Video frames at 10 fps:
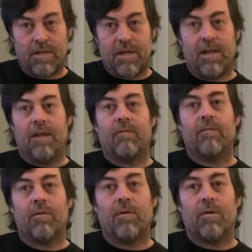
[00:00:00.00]

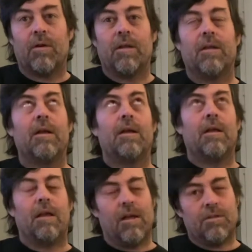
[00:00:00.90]
and 4.
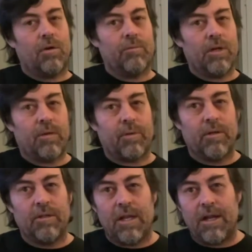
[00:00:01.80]
I strummed up on
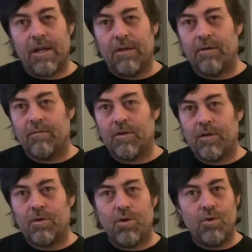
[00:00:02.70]
the end of
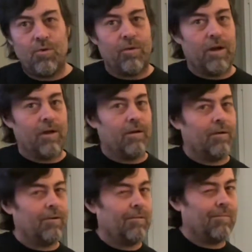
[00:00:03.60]
2 there
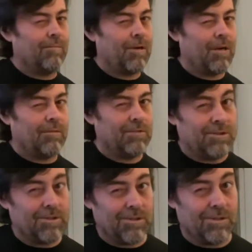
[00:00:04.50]
and probably
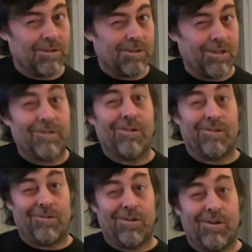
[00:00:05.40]
shouldn't do that, so let's
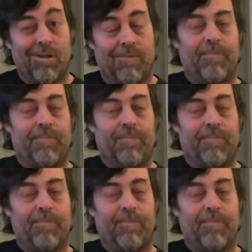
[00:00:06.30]
try it again.